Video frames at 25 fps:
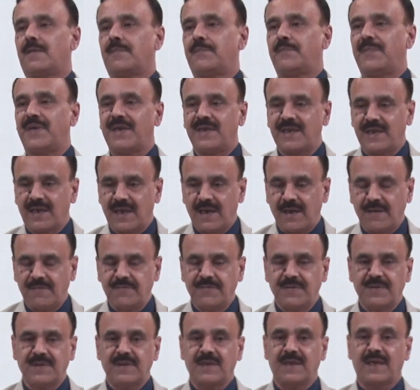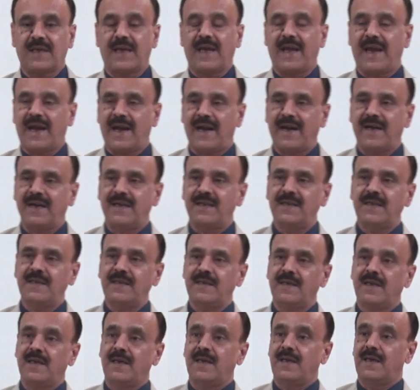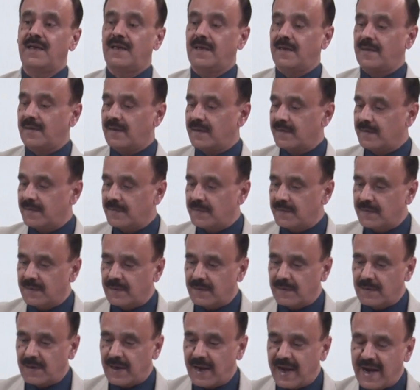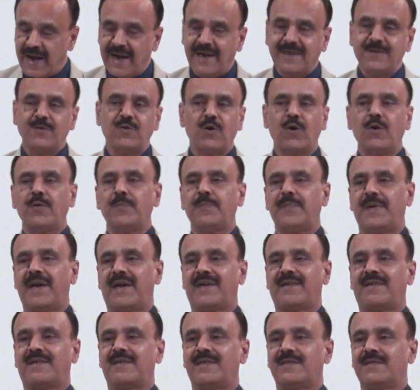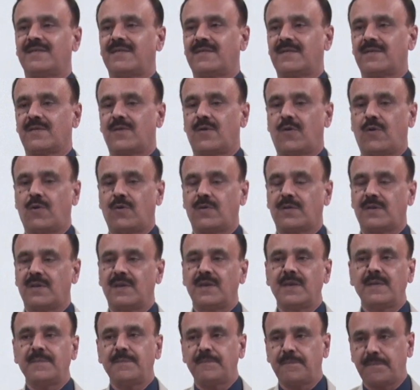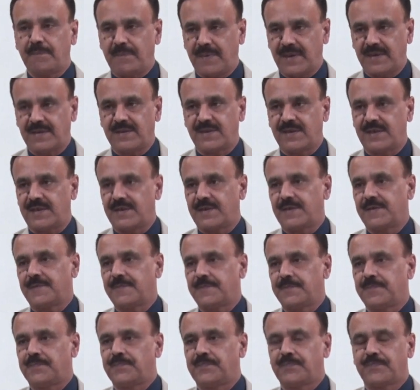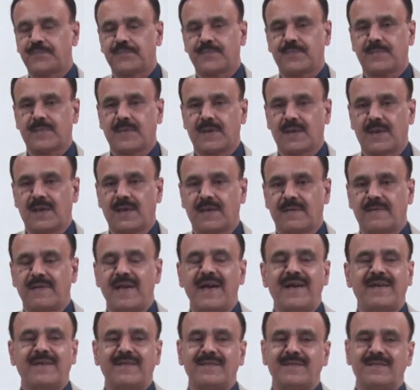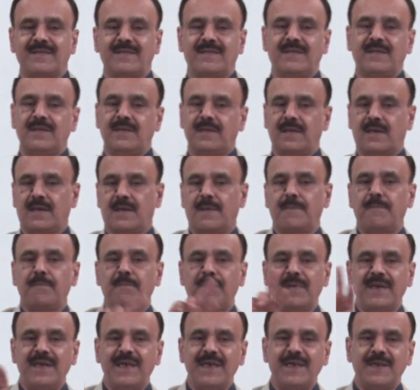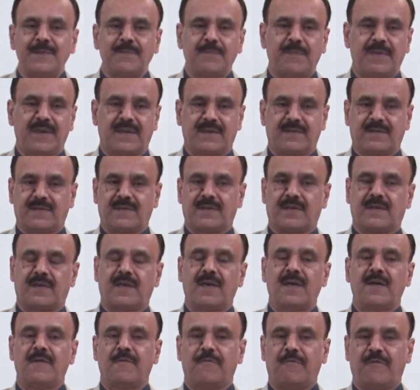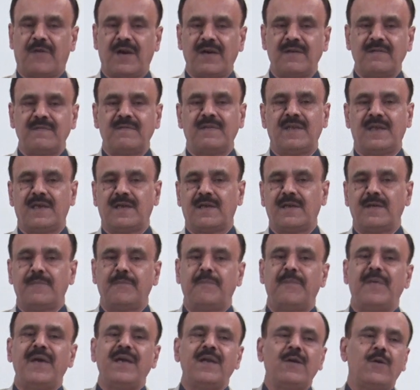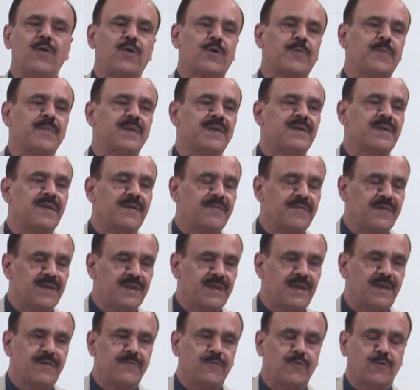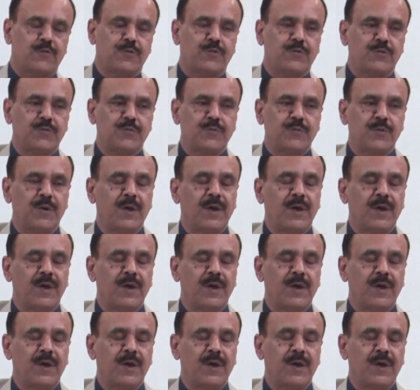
PDFs and hands-on practice on the patient. That is the complete picture. One thing may not be sufficient for you